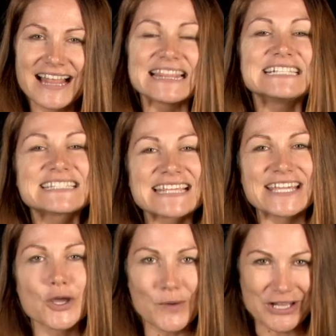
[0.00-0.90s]
Let's
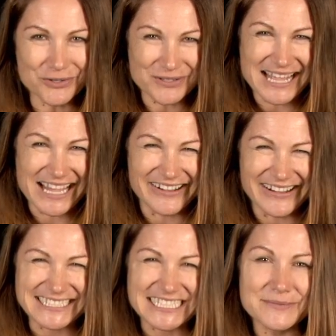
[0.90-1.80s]
take a quick look now
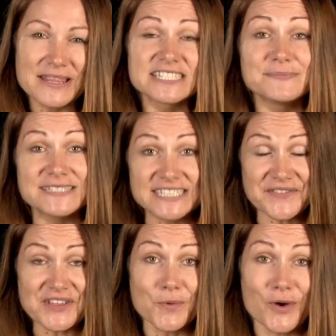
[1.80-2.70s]
at some of the
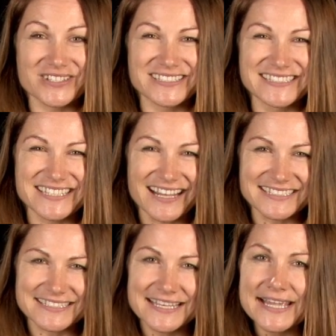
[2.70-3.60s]
specific works and
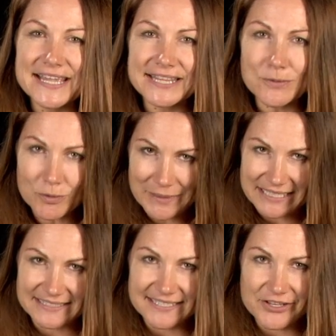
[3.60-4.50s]
sites that we'll be
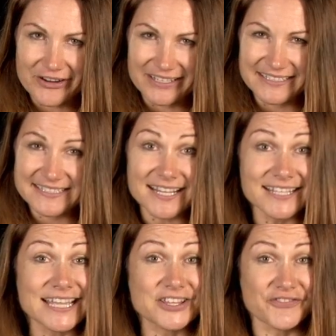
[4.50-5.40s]
considering,
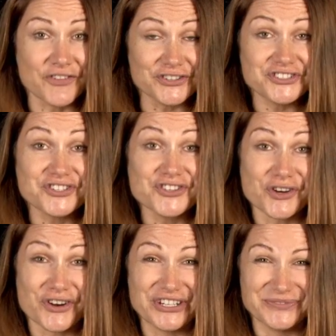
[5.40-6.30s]
starting at your first
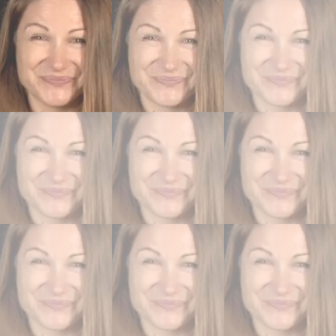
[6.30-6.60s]
tutorial.